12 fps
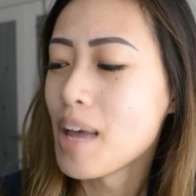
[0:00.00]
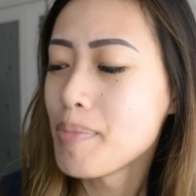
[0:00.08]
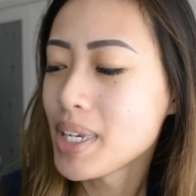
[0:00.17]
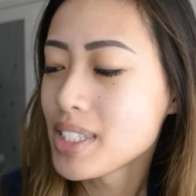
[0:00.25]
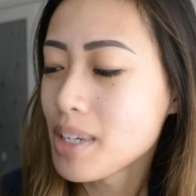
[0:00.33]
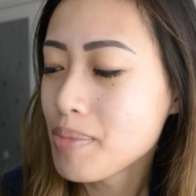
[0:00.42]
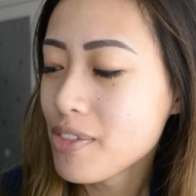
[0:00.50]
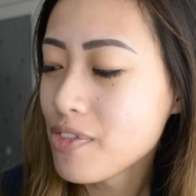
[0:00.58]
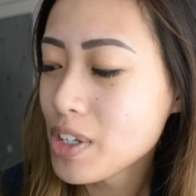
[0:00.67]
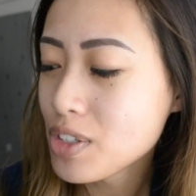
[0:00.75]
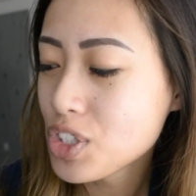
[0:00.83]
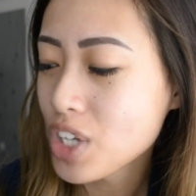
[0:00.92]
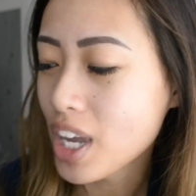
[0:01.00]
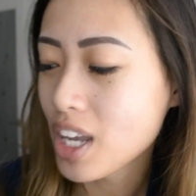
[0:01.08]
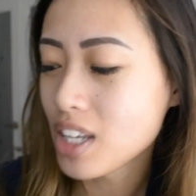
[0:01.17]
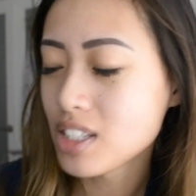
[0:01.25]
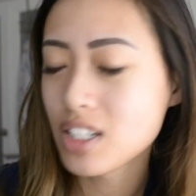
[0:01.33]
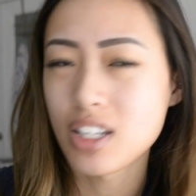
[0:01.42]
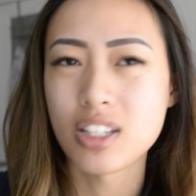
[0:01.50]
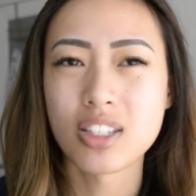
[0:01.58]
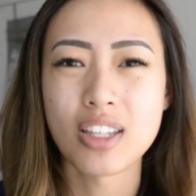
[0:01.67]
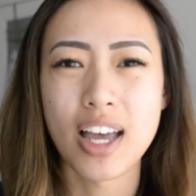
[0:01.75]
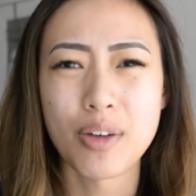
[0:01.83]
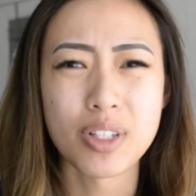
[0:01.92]
I picked up a few shades because
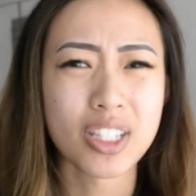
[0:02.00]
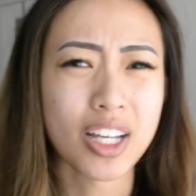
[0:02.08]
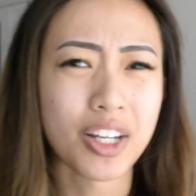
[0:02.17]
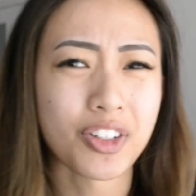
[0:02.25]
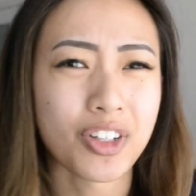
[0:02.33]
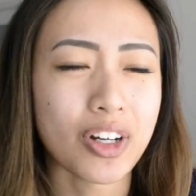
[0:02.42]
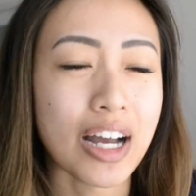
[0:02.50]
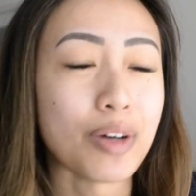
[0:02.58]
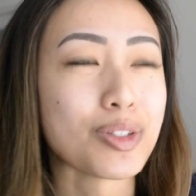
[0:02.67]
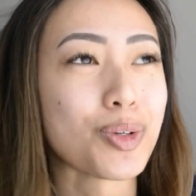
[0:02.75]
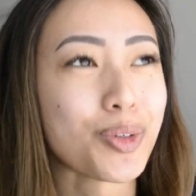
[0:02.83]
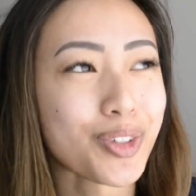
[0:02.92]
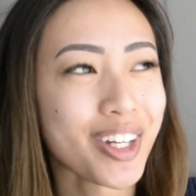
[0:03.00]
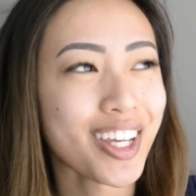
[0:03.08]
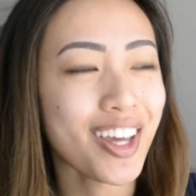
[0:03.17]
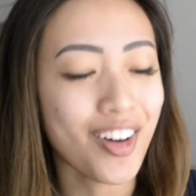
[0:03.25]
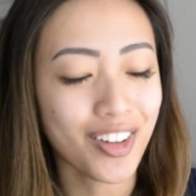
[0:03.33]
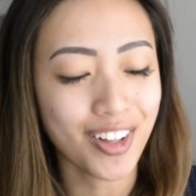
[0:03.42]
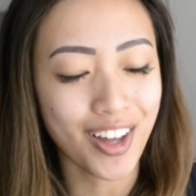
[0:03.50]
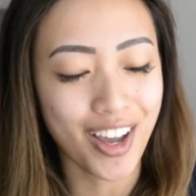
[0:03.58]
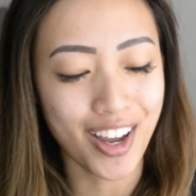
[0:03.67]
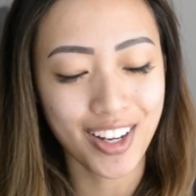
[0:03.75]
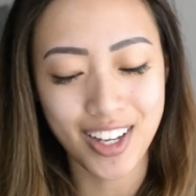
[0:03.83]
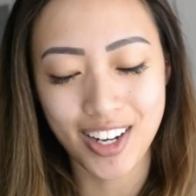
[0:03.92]
I was ordering it
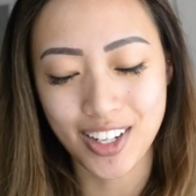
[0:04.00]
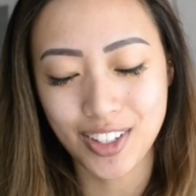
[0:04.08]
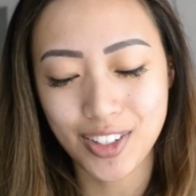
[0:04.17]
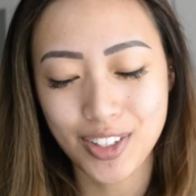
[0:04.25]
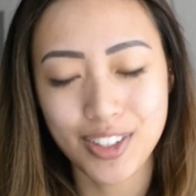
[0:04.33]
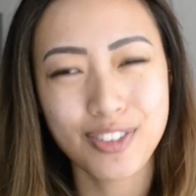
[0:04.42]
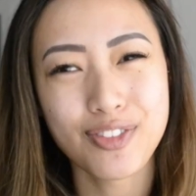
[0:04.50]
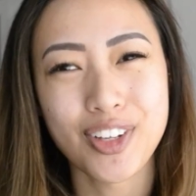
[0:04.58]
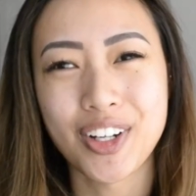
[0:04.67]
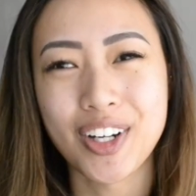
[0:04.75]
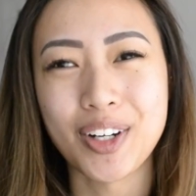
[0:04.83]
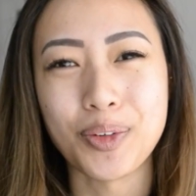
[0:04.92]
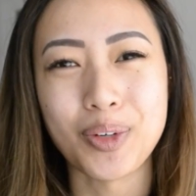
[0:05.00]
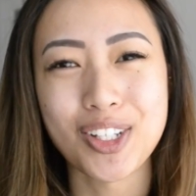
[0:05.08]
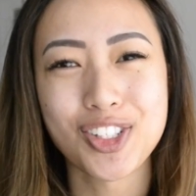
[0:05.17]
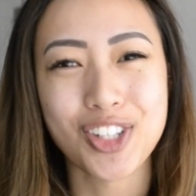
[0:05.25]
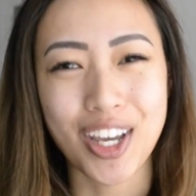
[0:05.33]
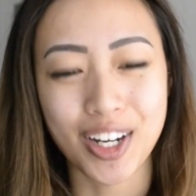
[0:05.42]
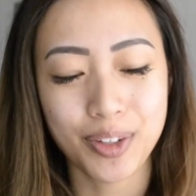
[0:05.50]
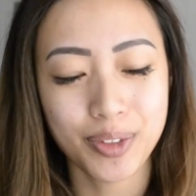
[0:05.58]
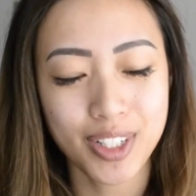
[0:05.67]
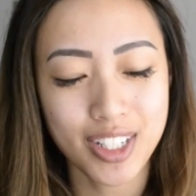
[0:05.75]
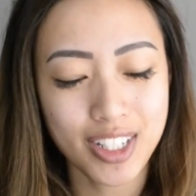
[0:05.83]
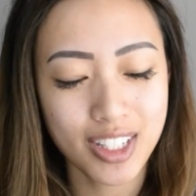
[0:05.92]
online and I couldn't figure out what shade it
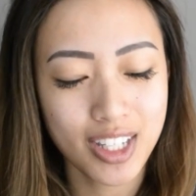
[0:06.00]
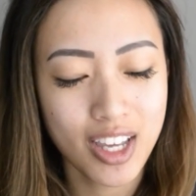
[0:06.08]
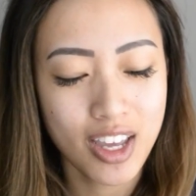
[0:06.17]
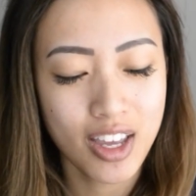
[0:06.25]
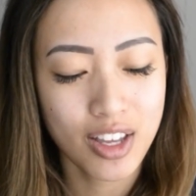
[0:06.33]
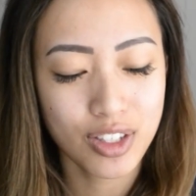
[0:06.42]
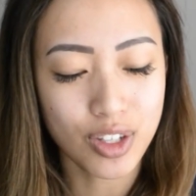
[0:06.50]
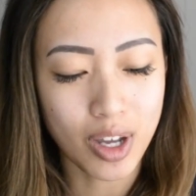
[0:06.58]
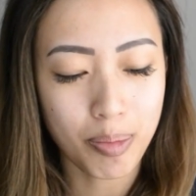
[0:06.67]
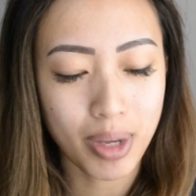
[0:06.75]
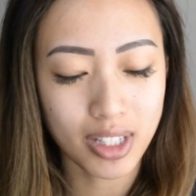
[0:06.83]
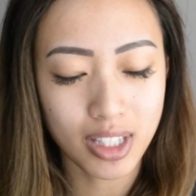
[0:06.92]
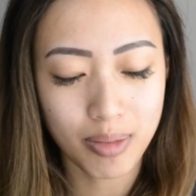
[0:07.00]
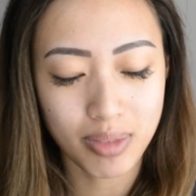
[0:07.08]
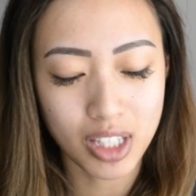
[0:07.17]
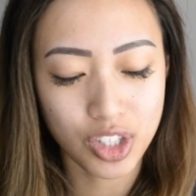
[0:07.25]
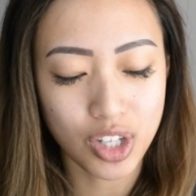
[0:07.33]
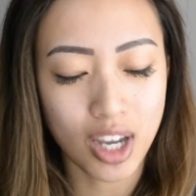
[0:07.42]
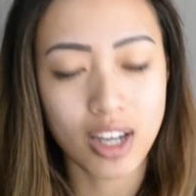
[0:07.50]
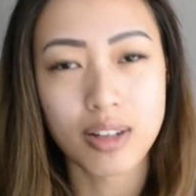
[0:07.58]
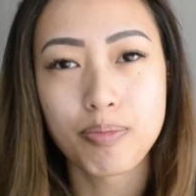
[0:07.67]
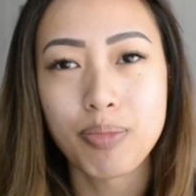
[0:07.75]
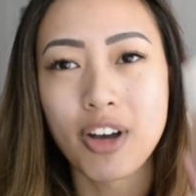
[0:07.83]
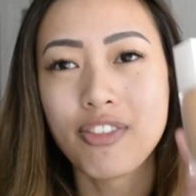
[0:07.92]
was. So I picked up the shade
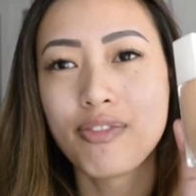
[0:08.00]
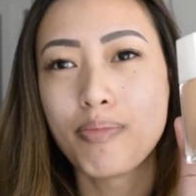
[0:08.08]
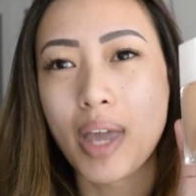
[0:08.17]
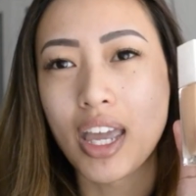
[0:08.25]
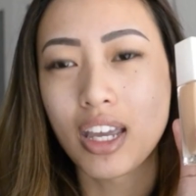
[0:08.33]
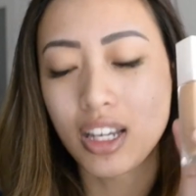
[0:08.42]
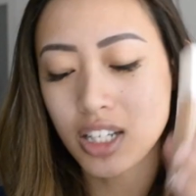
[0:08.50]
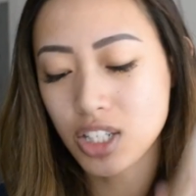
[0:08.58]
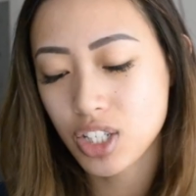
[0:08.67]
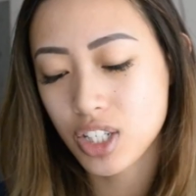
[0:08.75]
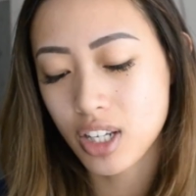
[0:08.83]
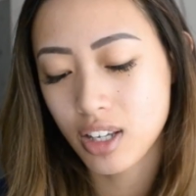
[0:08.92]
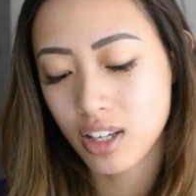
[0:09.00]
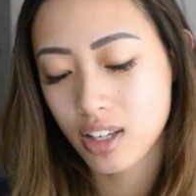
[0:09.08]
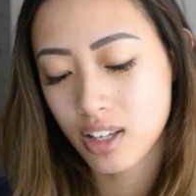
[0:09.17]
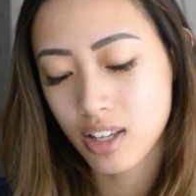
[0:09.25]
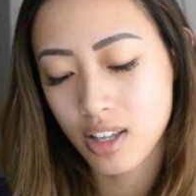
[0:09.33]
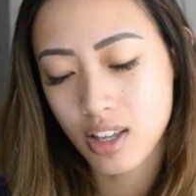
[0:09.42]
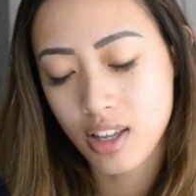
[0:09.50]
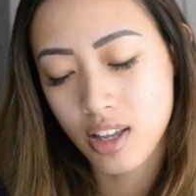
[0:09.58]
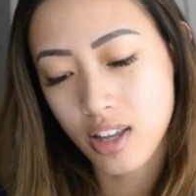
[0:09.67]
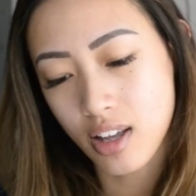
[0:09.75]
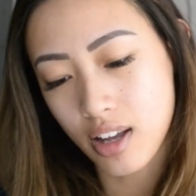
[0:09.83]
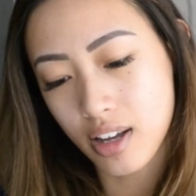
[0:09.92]
Buff Beige,
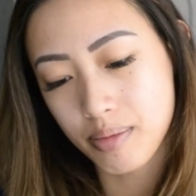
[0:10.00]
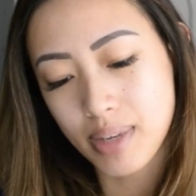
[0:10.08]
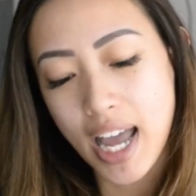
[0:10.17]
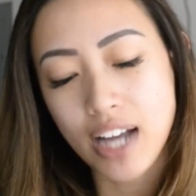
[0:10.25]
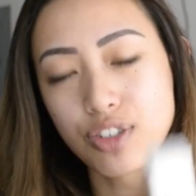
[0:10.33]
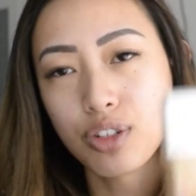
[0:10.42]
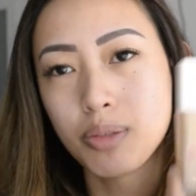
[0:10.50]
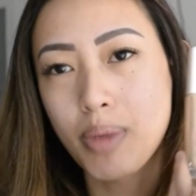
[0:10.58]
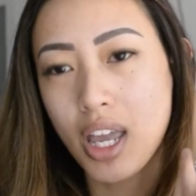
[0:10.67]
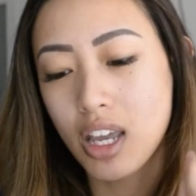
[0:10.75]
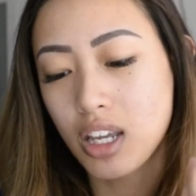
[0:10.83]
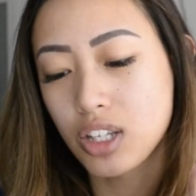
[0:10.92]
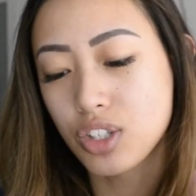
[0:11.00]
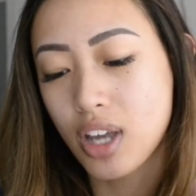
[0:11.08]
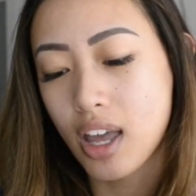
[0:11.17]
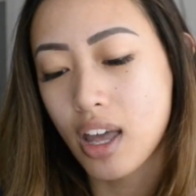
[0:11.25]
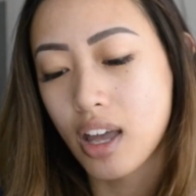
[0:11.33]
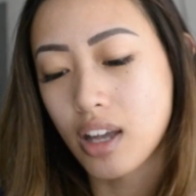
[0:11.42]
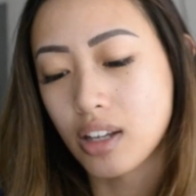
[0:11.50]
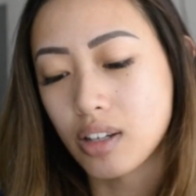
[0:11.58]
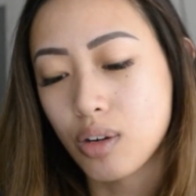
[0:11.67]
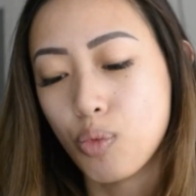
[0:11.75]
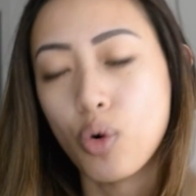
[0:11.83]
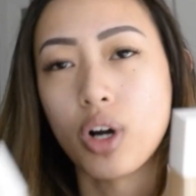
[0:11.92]
Natural Beige, and
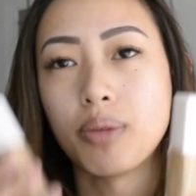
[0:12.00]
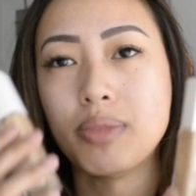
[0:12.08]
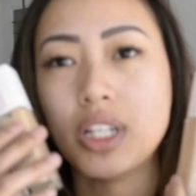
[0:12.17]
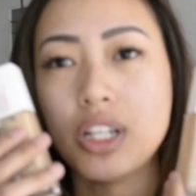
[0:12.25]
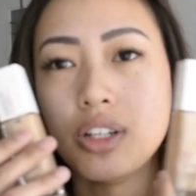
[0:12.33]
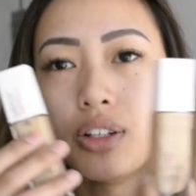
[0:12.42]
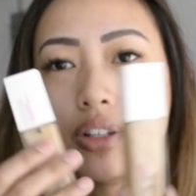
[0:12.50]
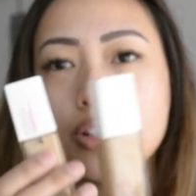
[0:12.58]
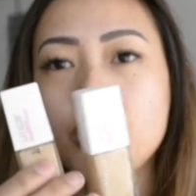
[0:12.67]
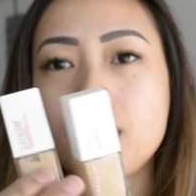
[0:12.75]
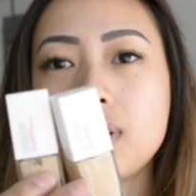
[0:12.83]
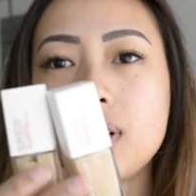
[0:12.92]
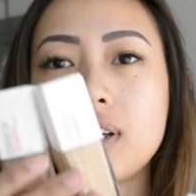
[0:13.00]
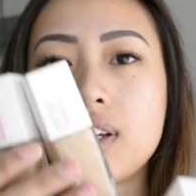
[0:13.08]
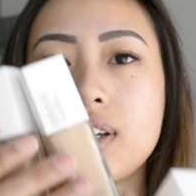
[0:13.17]
Warm Nude.